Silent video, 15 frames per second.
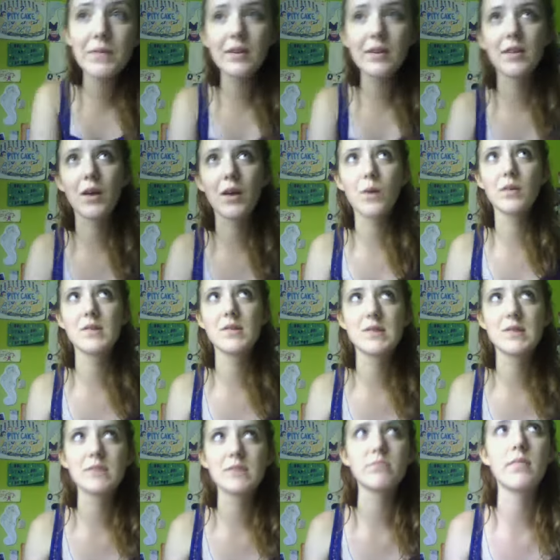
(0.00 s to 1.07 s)
you know, and just
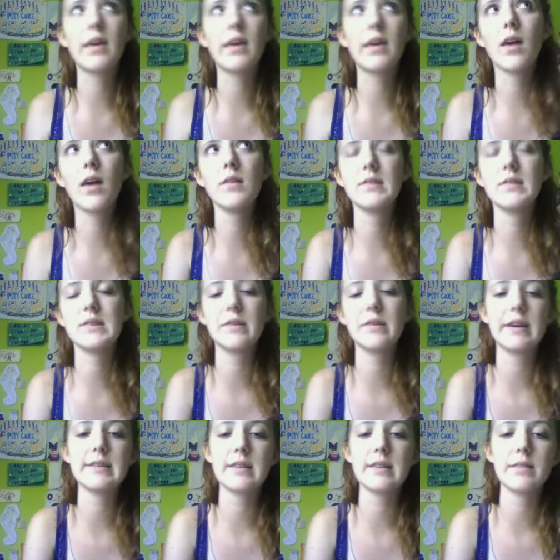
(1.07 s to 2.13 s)
hang out and see you
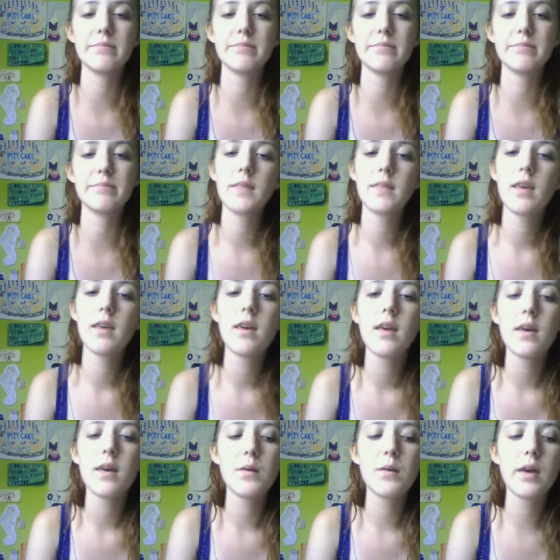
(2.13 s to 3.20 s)
guys again.
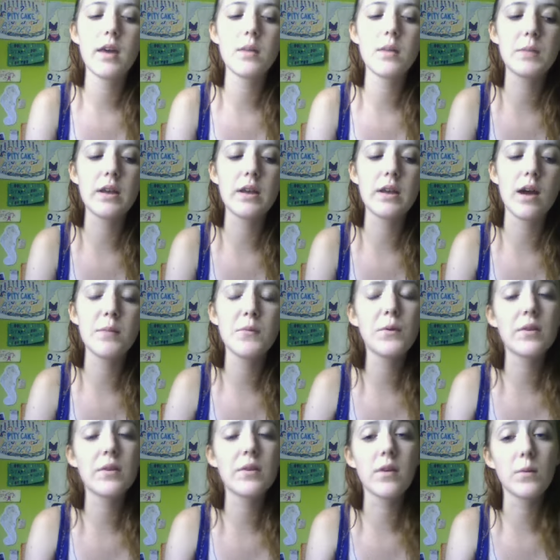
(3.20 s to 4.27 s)
And I mean, I'm
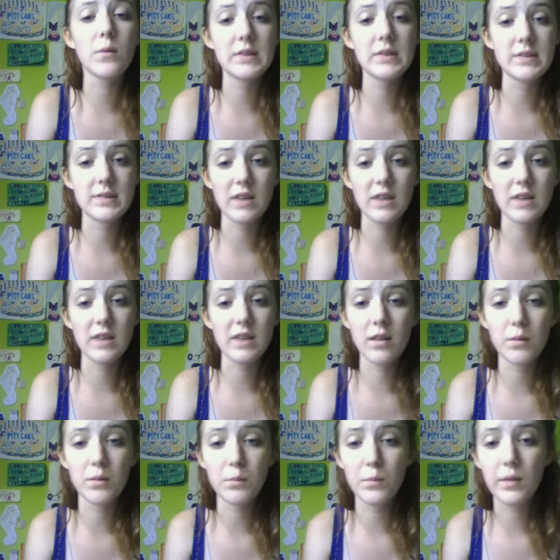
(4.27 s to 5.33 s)
going to
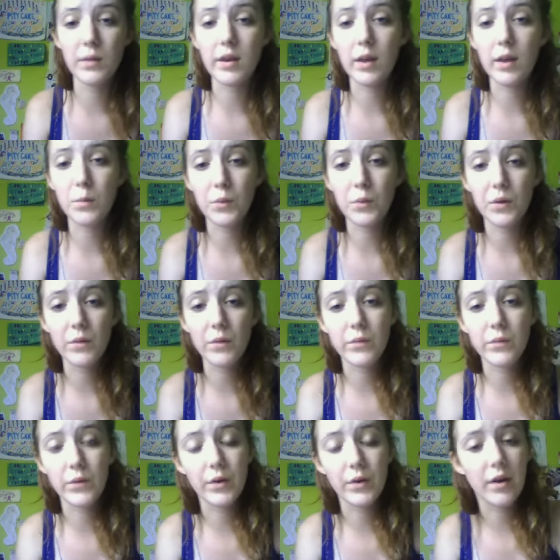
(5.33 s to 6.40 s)
Winston-Salem in April
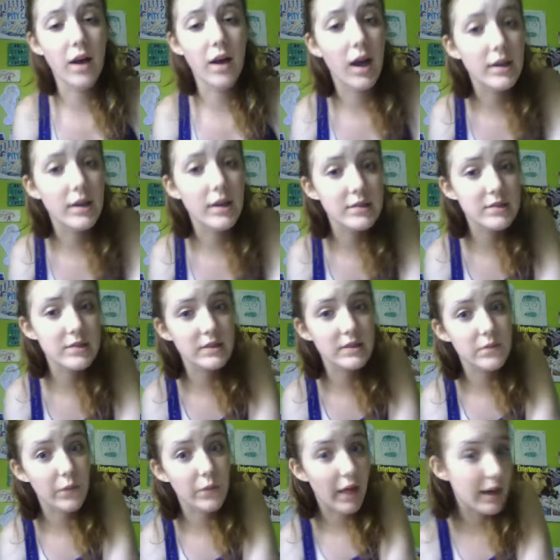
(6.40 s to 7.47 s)
for auditions
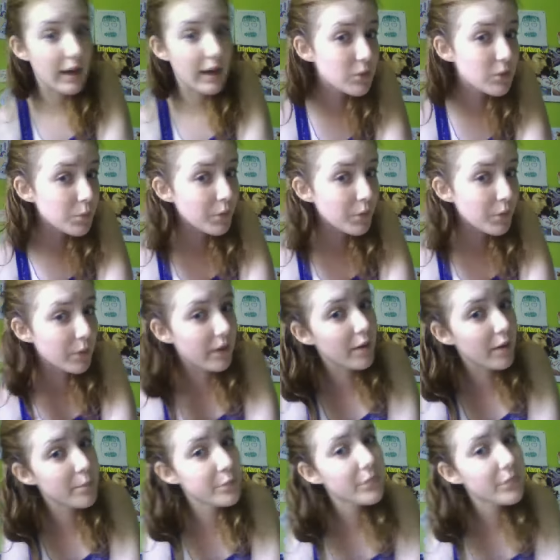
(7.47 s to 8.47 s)
for the high school program,